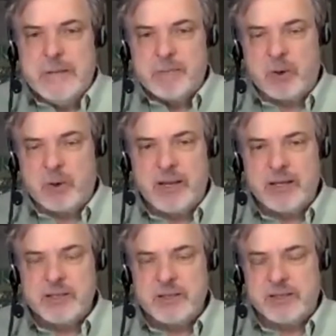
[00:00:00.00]
What I
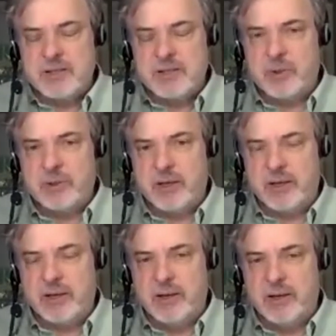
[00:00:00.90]
like is that someone
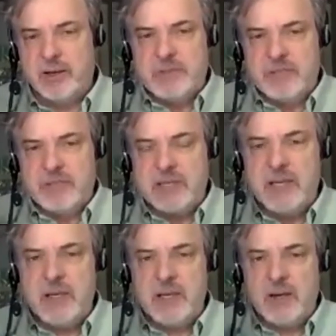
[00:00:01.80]
can
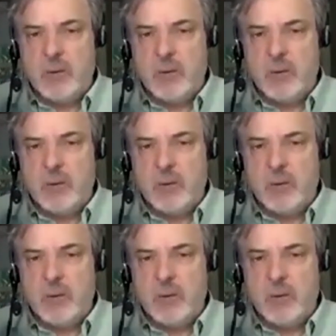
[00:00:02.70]
see